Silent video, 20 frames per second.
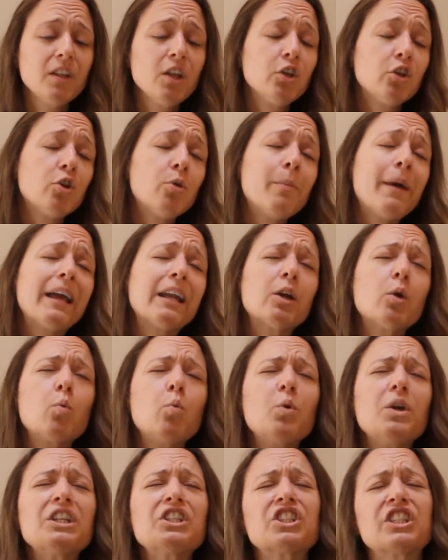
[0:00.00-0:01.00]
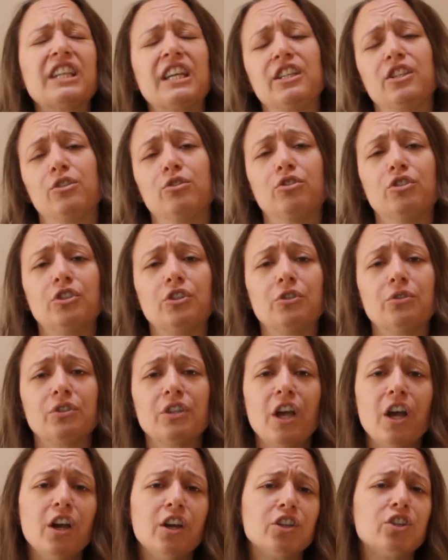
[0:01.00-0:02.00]
No matter which kit you choose,
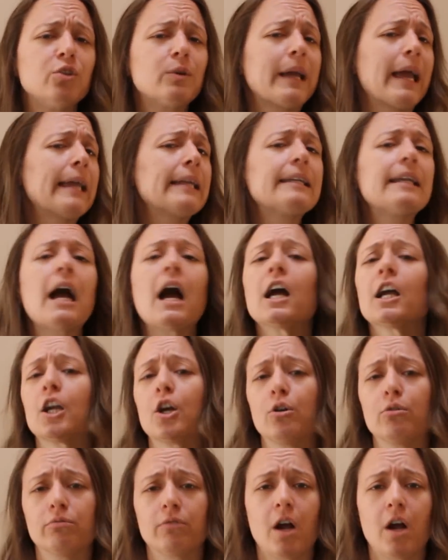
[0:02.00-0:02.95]
you cannot go